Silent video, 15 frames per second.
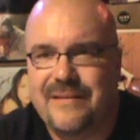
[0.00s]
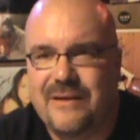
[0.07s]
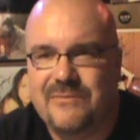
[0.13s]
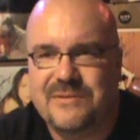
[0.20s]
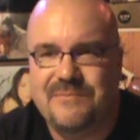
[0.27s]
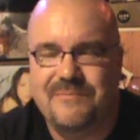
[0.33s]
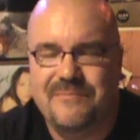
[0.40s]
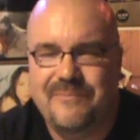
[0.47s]
That
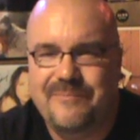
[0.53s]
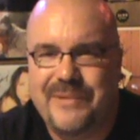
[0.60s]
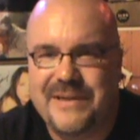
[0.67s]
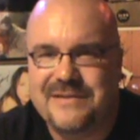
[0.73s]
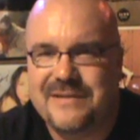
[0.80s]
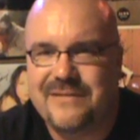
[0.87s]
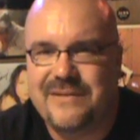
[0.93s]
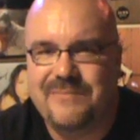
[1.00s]
was
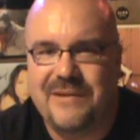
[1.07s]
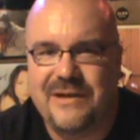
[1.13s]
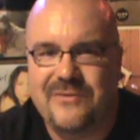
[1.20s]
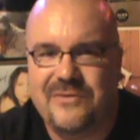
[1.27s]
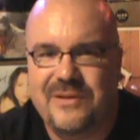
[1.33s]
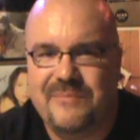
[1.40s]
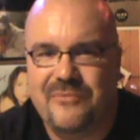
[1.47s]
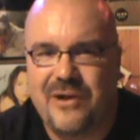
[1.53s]
basically my
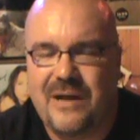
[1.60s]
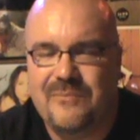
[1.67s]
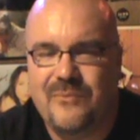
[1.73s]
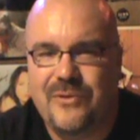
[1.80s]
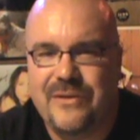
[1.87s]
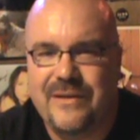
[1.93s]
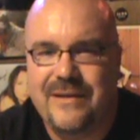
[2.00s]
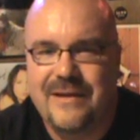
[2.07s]
only problem
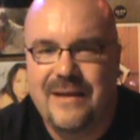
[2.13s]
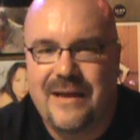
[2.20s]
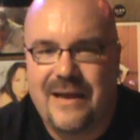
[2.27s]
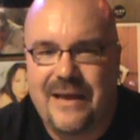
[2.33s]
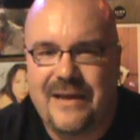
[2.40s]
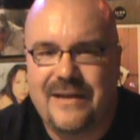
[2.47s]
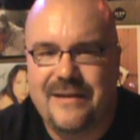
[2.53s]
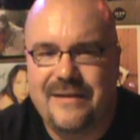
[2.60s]
with it,
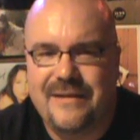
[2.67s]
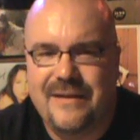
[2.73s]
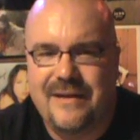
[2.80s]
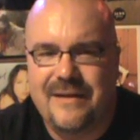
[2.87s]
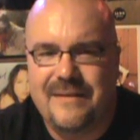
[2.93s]
and